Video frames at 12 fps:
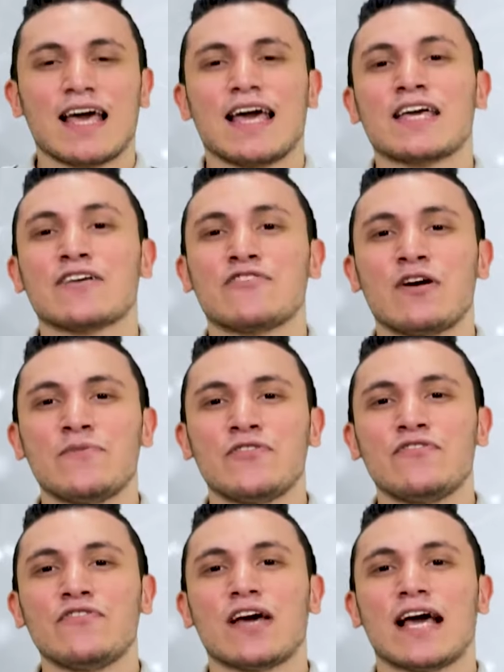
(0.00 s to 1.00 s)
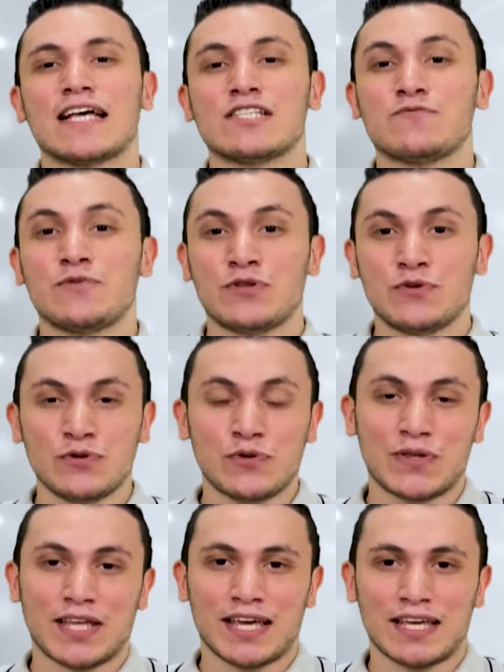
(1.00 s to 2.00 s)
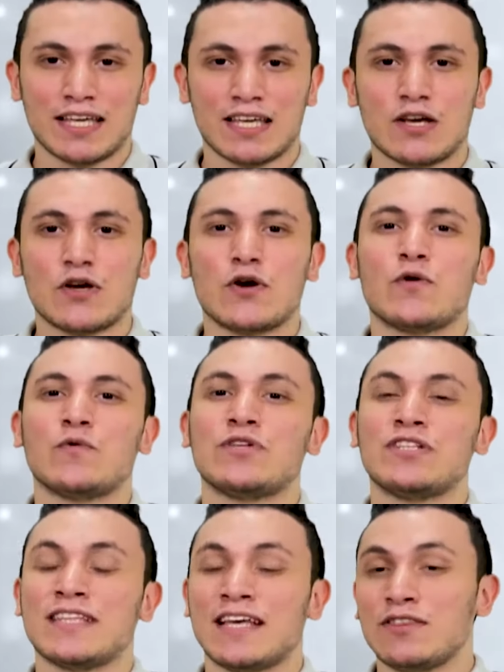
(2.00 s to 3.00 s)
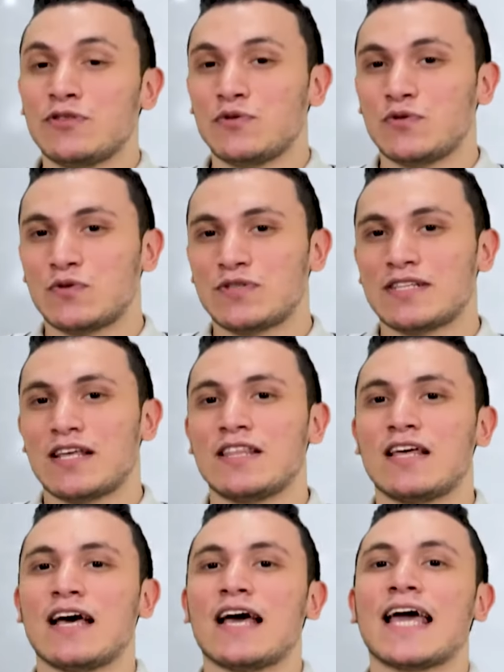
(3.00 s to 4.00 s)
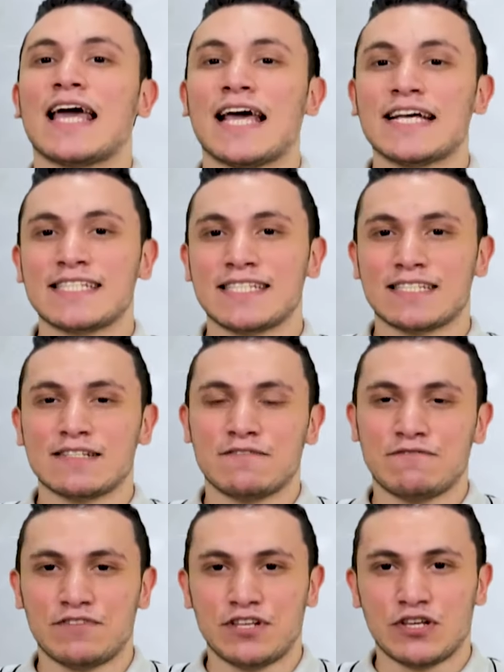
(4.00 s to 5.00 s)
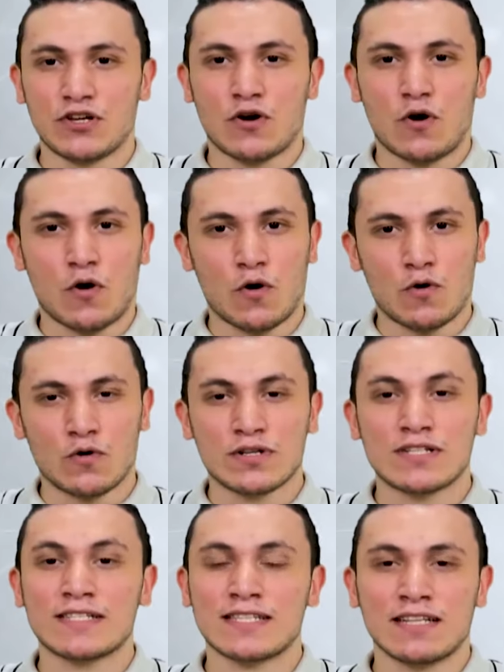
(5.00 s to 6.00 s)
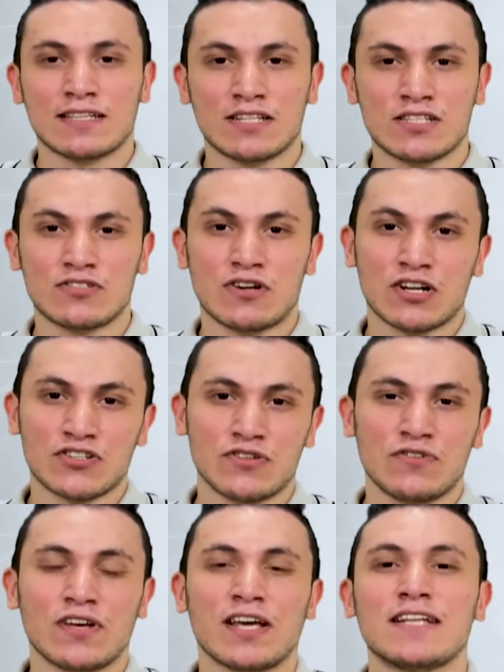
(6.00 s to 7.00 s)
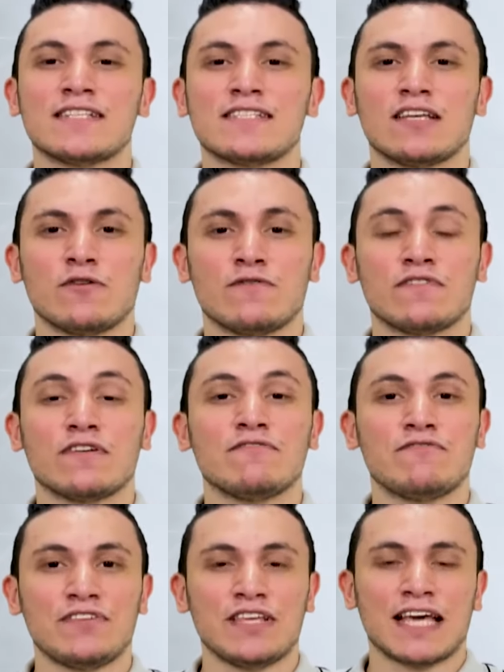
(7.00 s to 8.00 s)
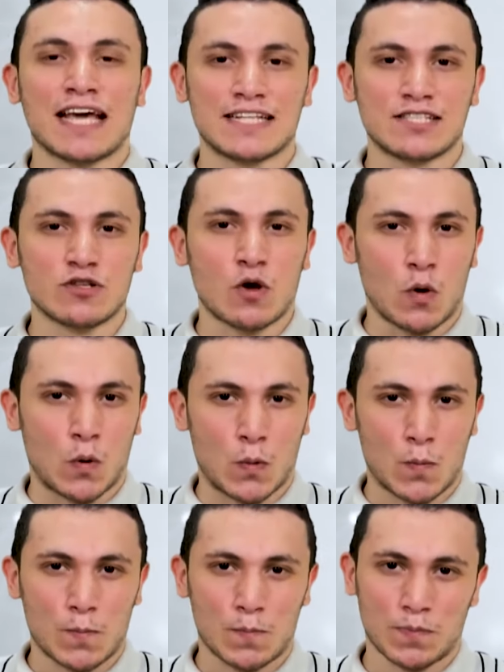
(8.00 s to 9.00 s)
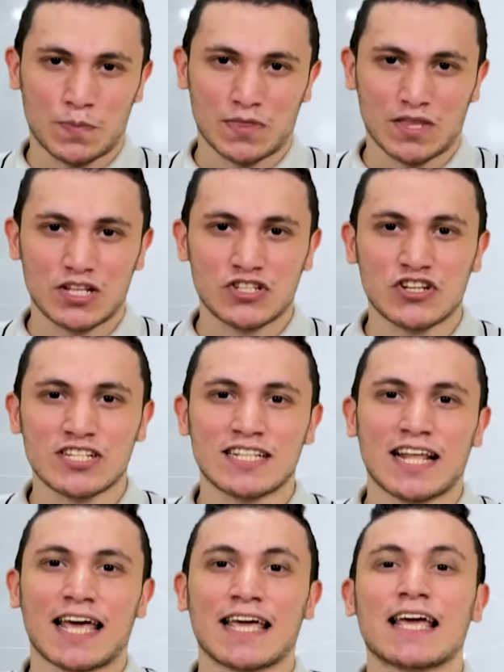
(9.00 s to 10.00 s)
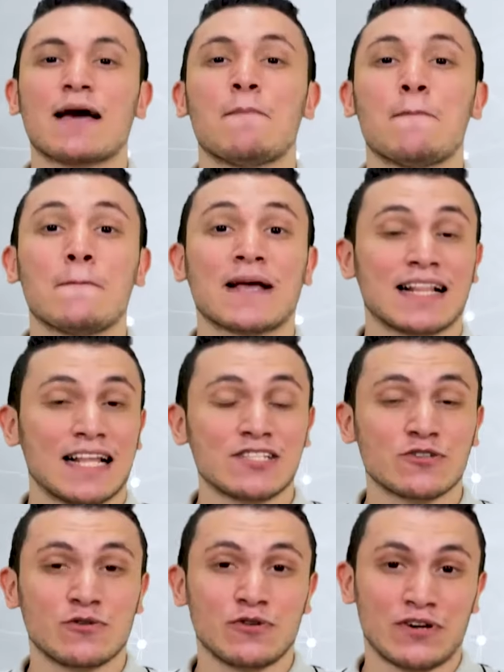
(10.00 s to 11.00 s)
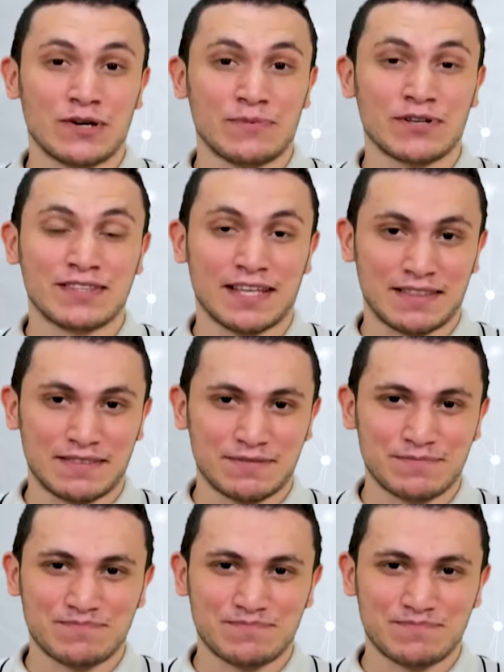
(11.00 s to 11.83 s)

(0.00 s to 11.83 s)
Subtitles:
In grammar, as we do today, we tend to use the SVO sentence structure instead of VSO, just like Classical Arabic did.